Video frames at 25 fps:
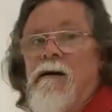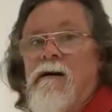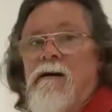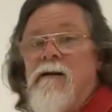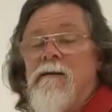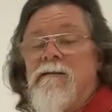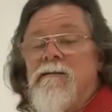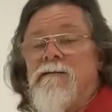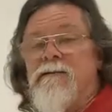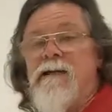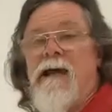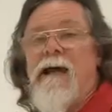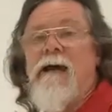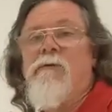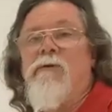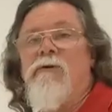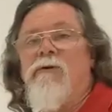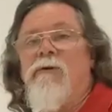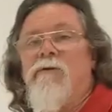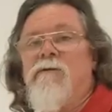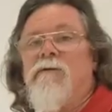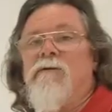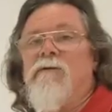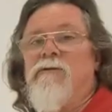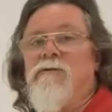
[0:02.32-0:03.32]
Today we're
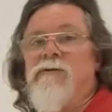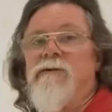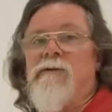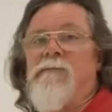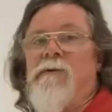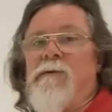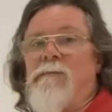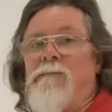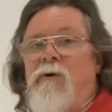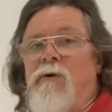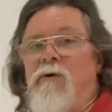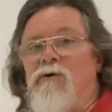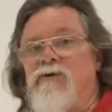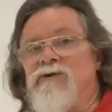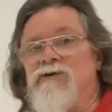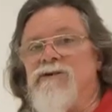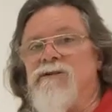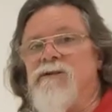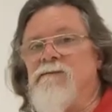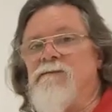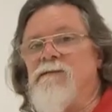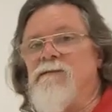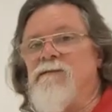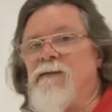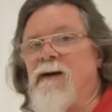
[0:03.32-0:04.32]
going to learn the proportions
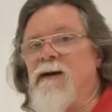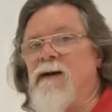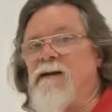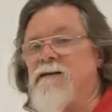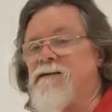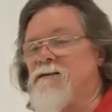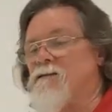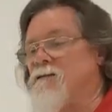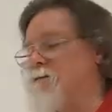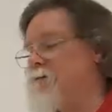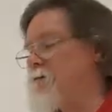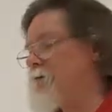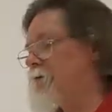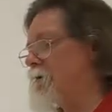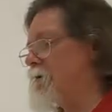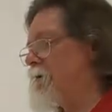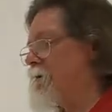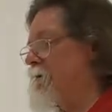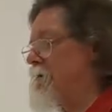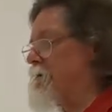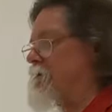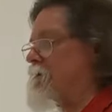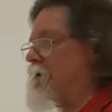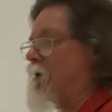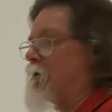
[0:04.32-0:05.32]
of a face.
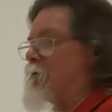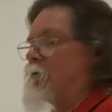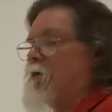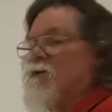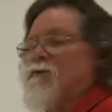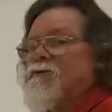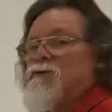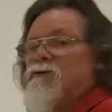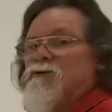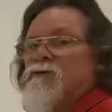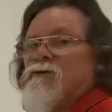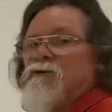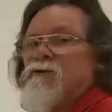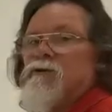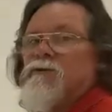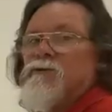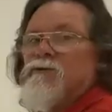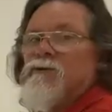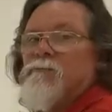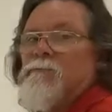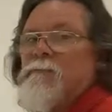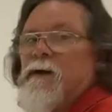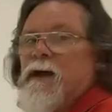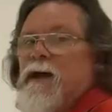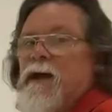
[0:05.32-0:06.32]
Now I want you to turn your
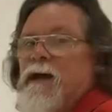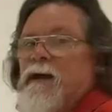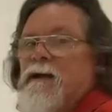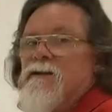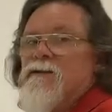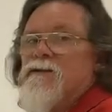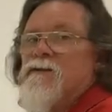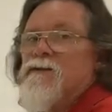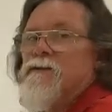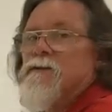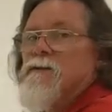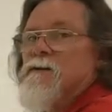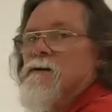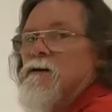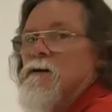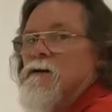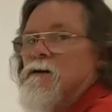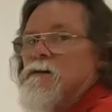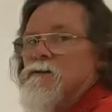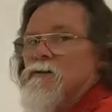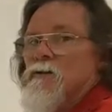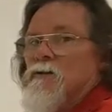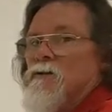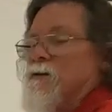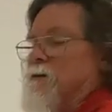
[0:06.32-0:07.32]
page
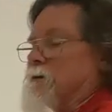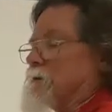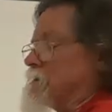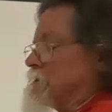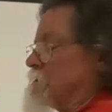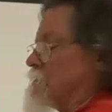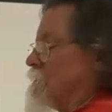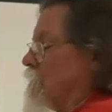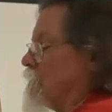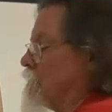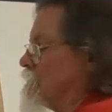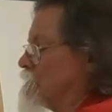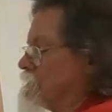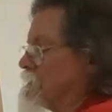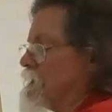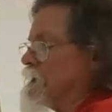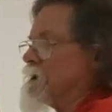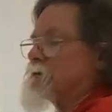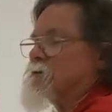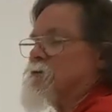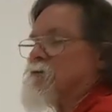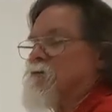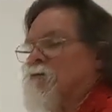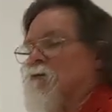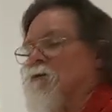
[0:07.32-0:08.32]
so that it's
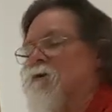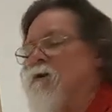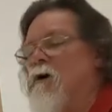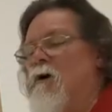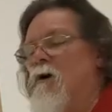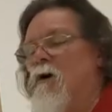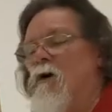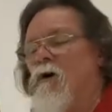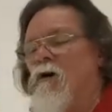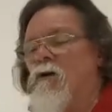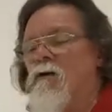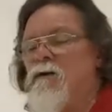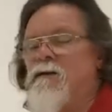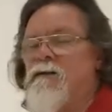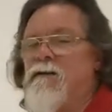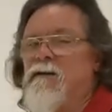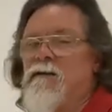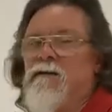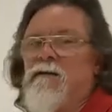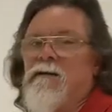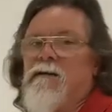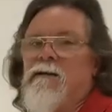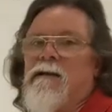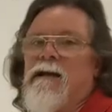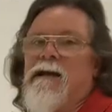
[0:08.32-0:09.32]
horizontal or in the
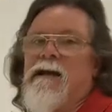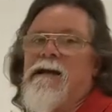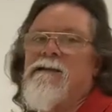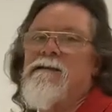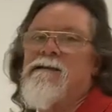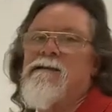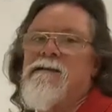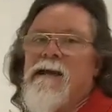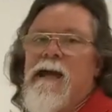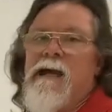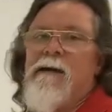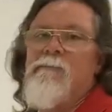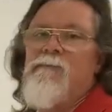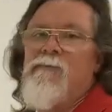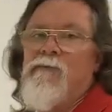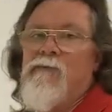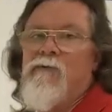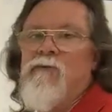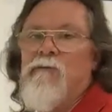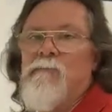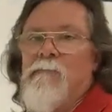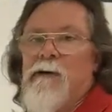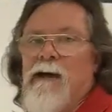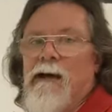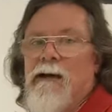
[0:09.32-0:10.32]
landscape
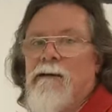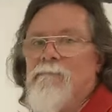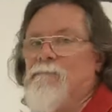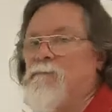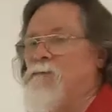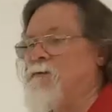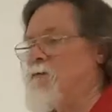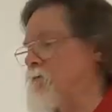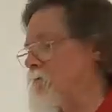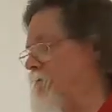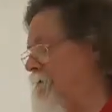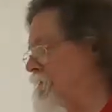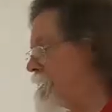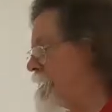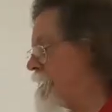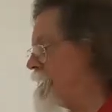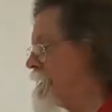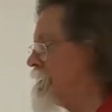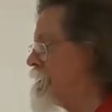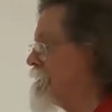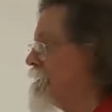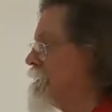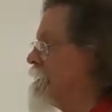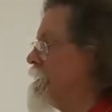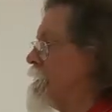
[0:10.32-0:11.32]
format, okay?
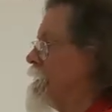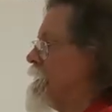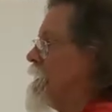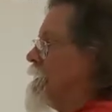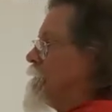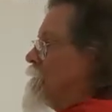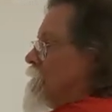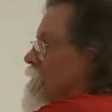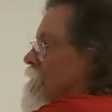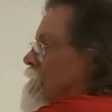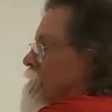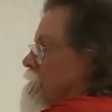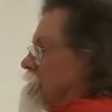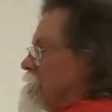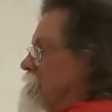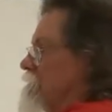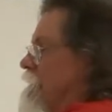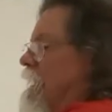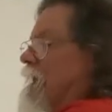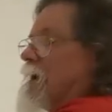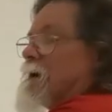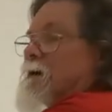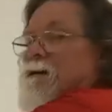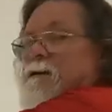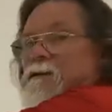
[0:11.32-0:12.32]
And we're going to
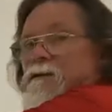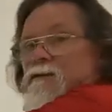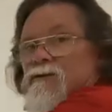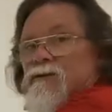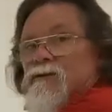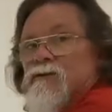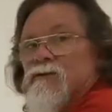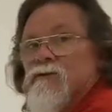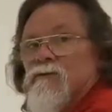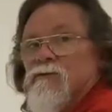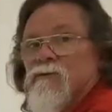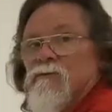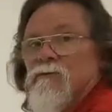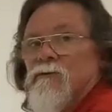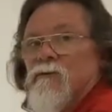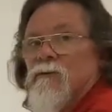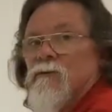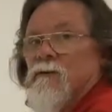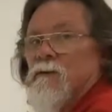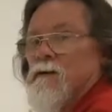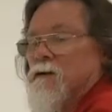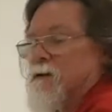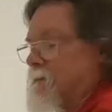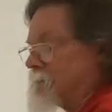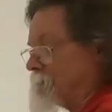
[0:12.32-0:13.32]
divide it in two, all
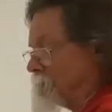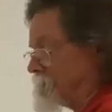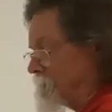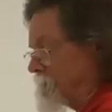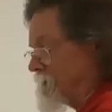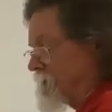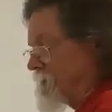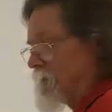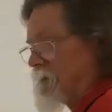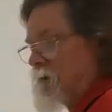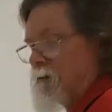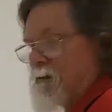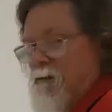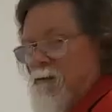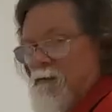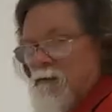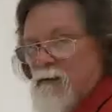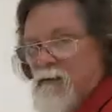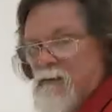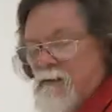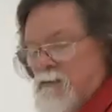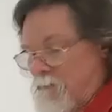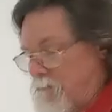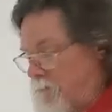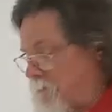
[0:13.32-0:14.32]
right?
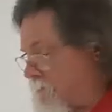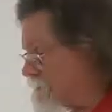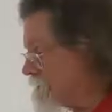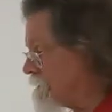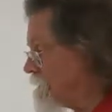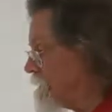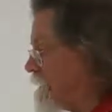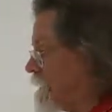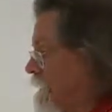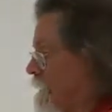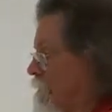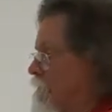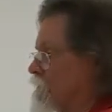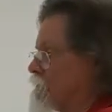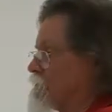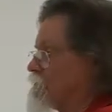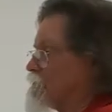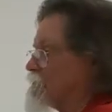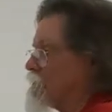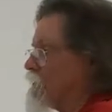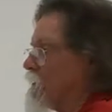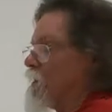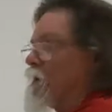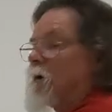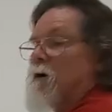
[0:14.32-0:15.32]
And I'm going to
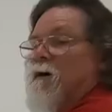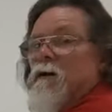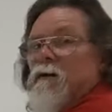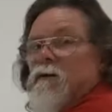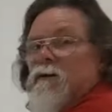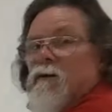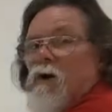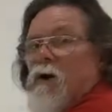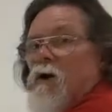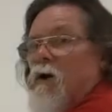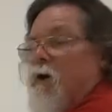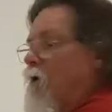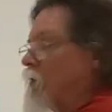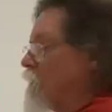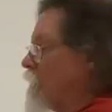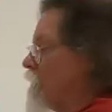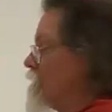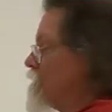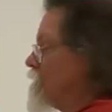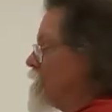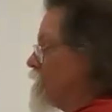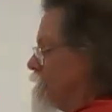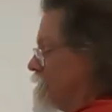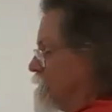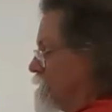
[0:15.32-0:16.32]
draw an
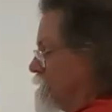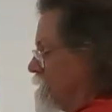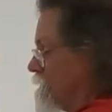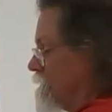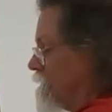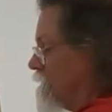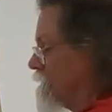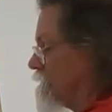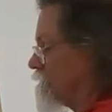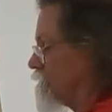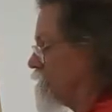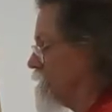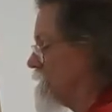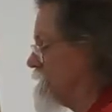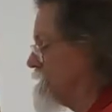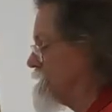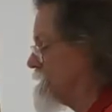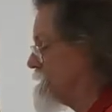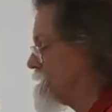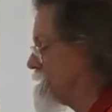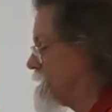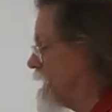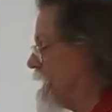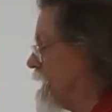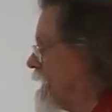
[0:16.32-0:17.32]
oval on one
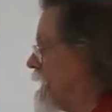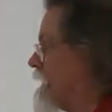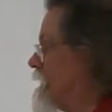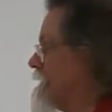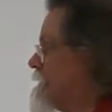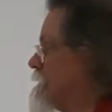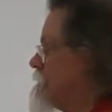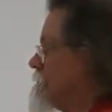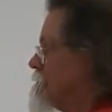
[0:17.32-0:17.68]
side